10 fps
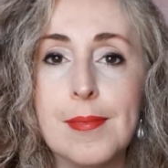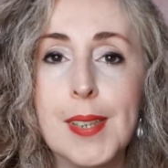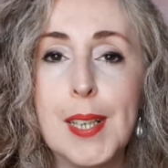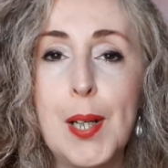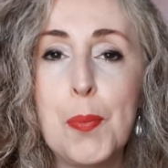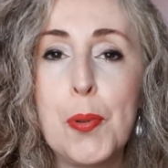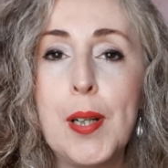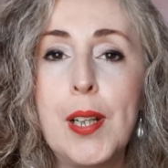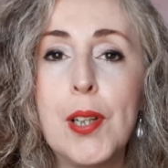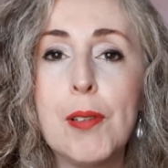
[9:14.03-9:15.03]
And now
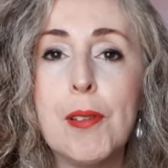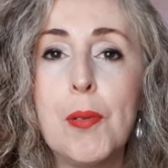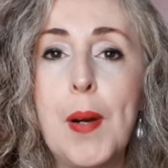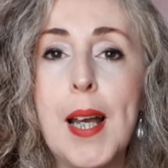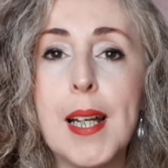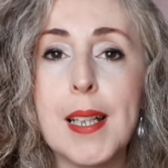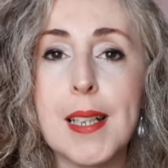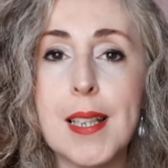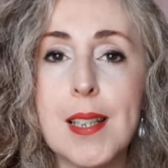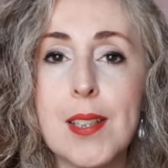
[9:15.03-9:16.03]
bring your
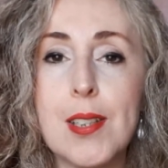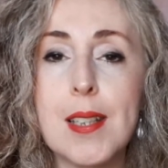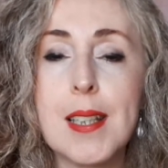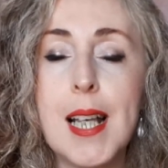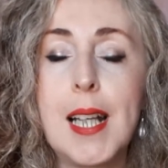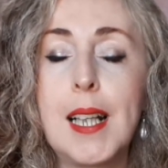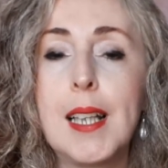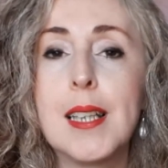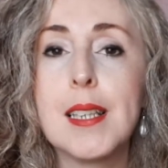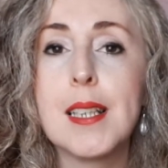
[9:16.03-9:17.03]
awareness to settle
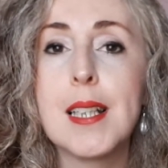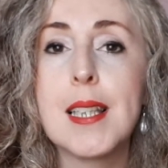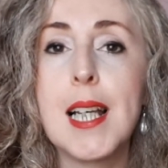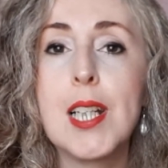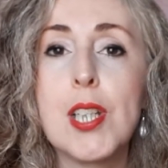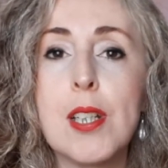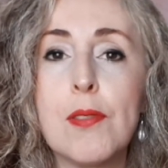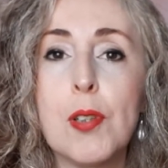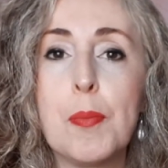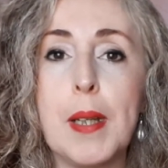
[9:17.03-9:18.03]
in the centre
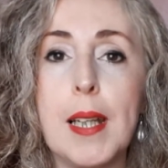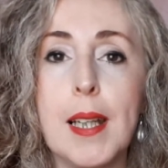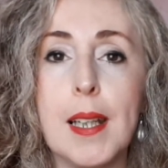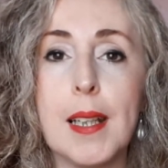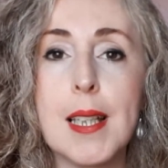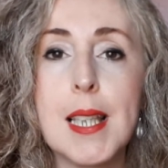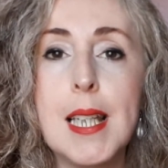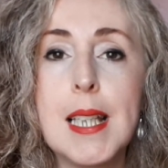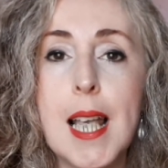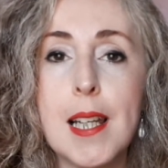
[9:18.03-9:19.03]
of your being as
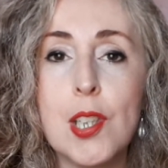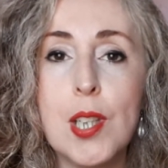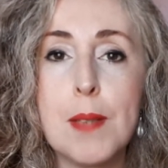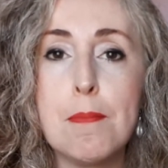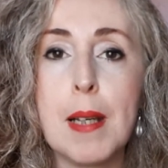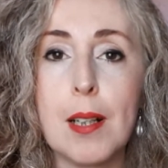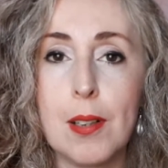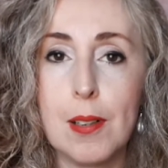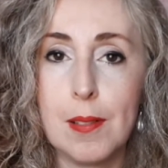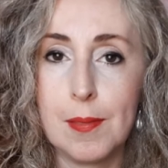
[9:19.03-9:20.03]
these energies
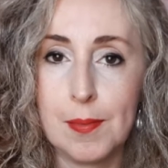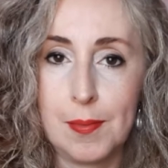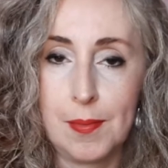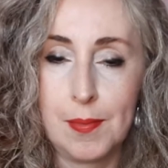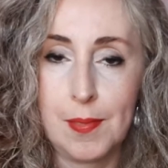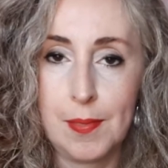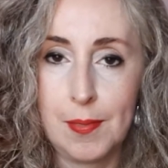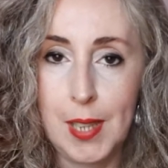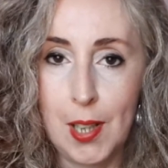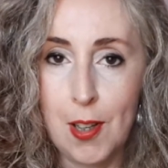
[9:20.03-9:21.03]
mingle.
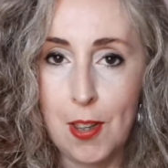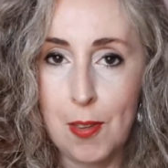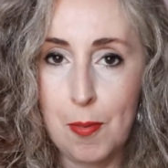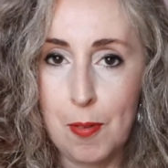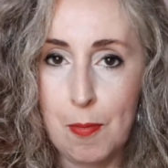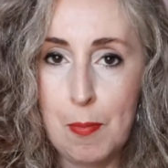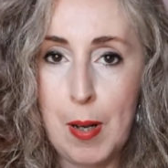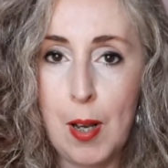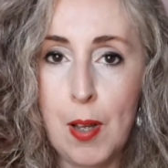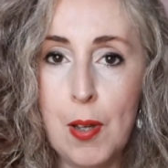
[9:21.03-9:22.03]
The earth from
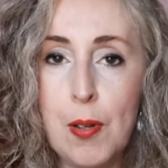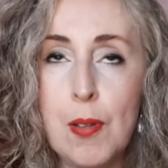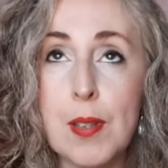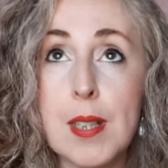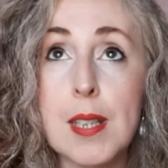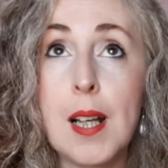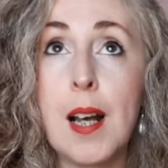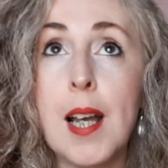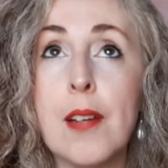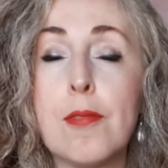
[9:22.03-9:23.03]
below, the
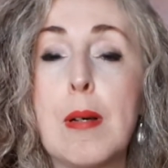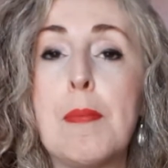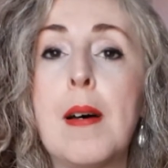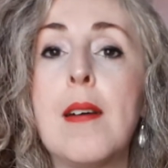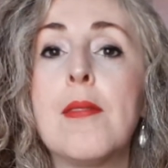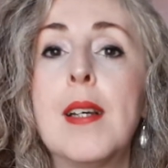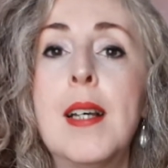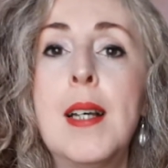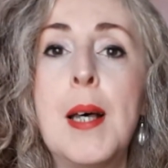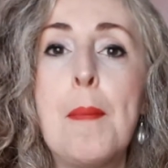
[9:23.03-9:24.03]
sky from above,
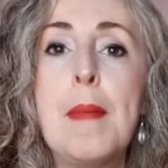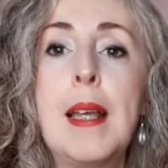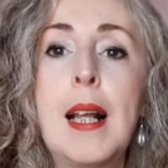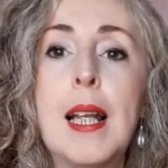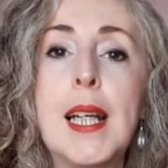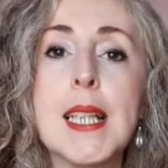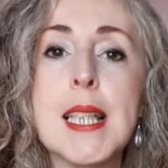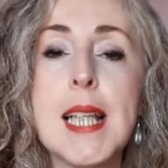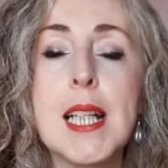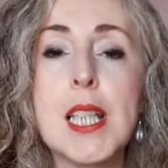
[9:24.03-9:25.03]
mingling in the
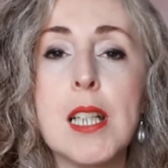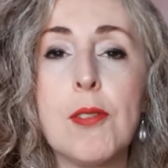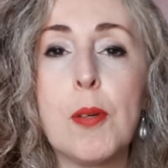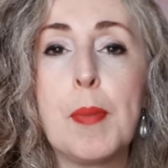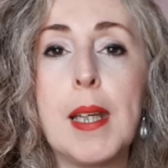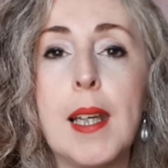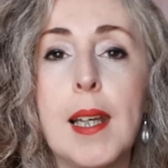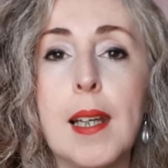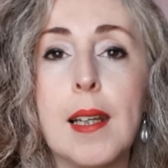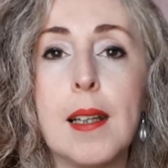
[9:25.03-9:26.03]
centre of your
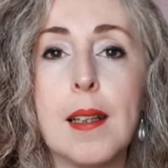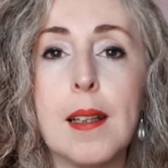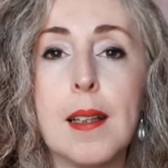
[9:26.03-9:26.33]
being.